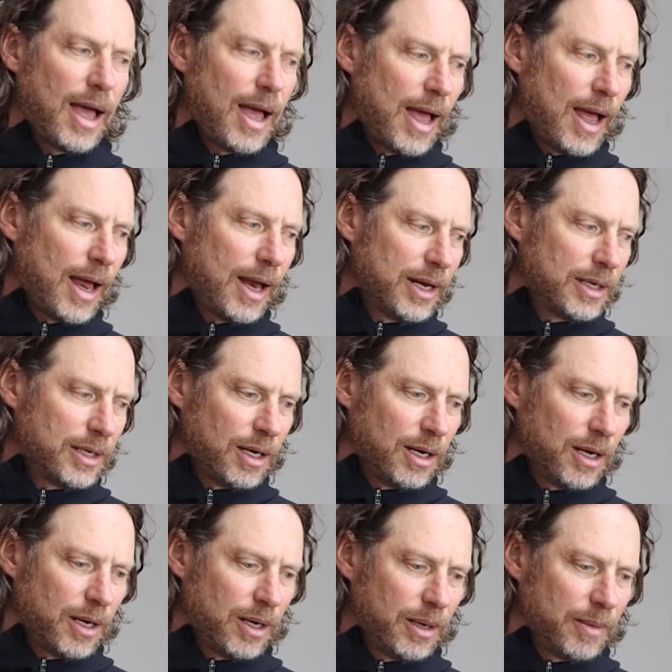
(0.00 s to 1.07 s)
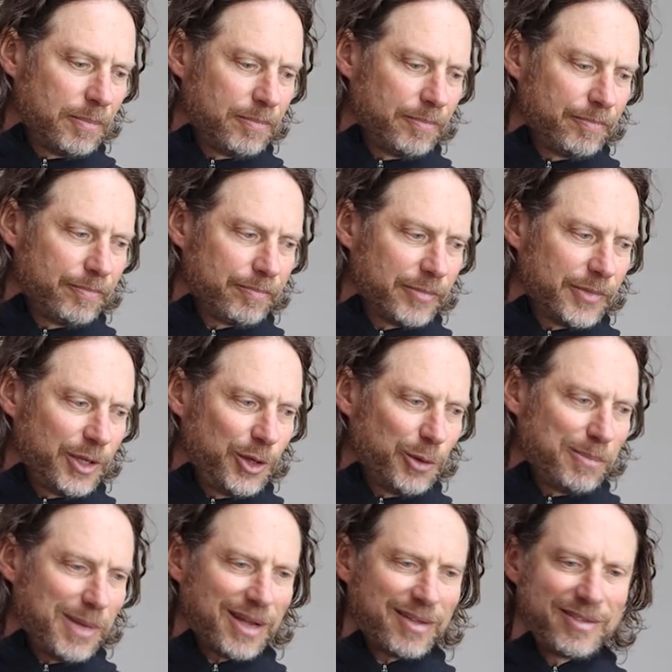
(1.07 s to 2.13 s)
And
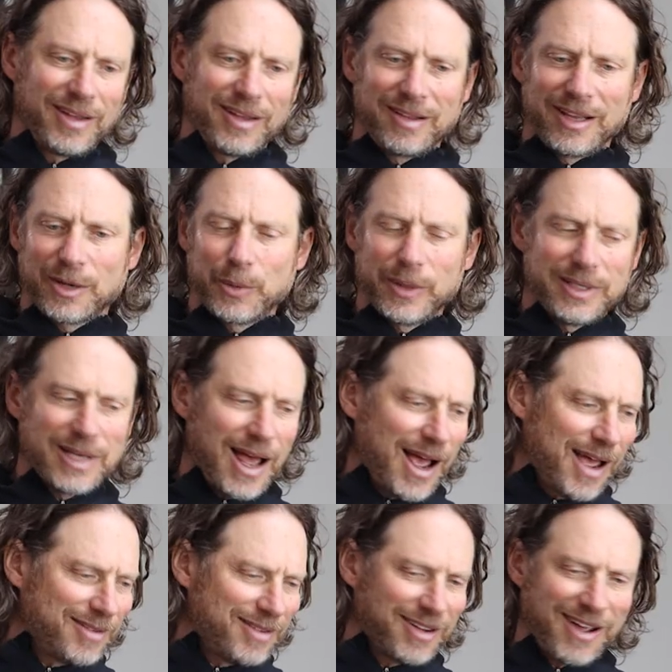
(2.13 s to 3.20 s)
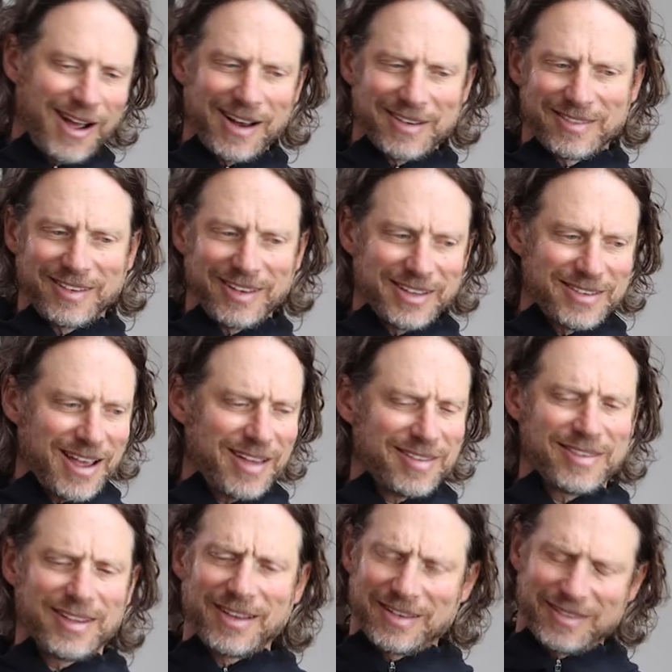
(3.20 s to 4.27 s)
you're mixing liquid dyes and constantly
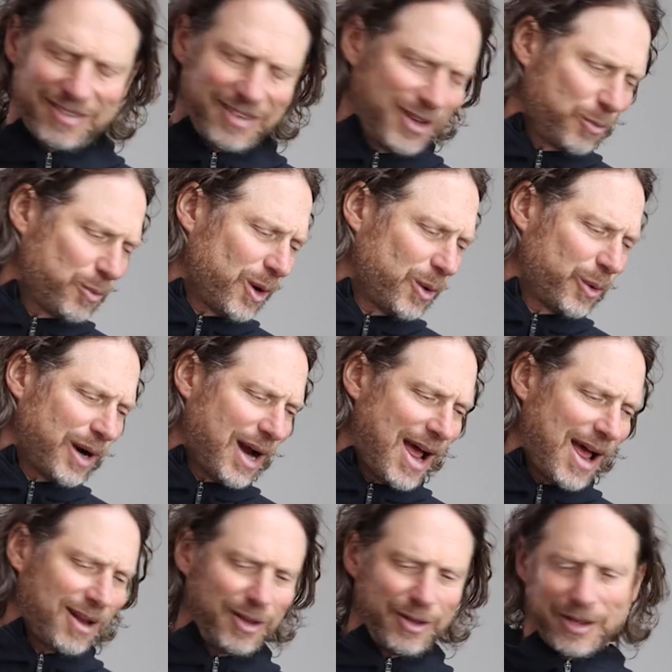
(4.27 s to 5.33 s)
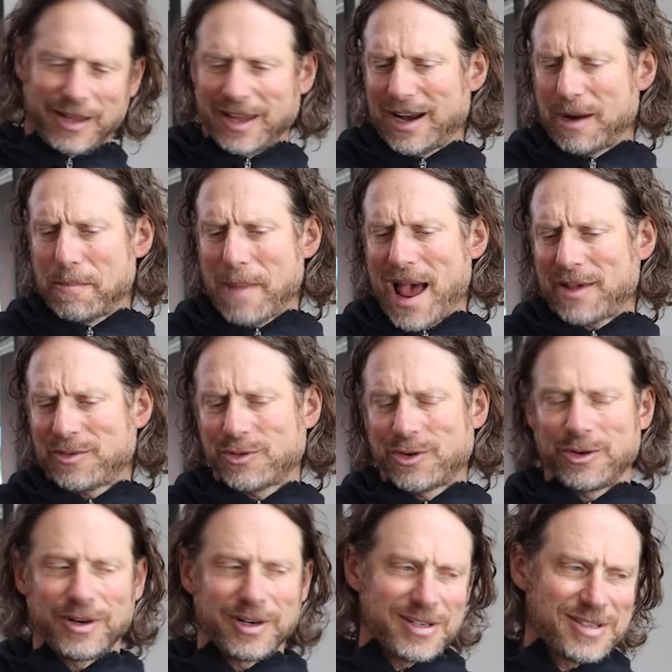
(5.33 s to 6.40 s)
testing and seeing where we're at, looking at a
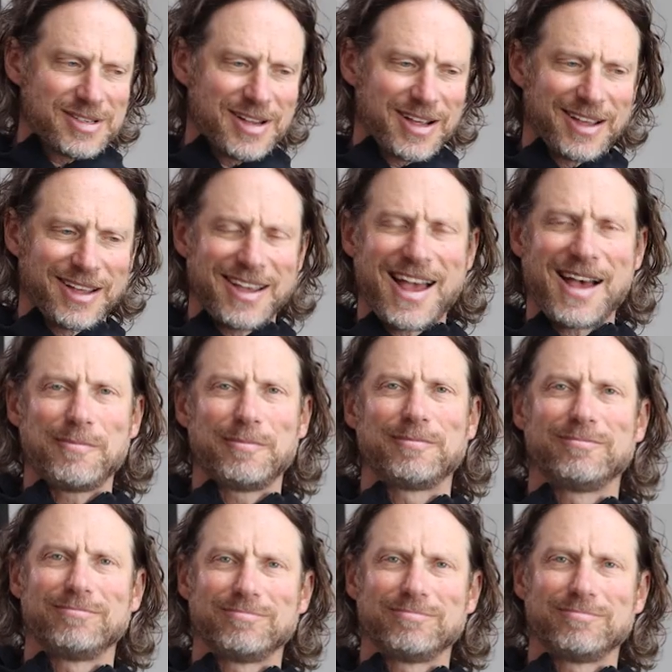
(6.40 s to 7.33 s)
master and saying, yep,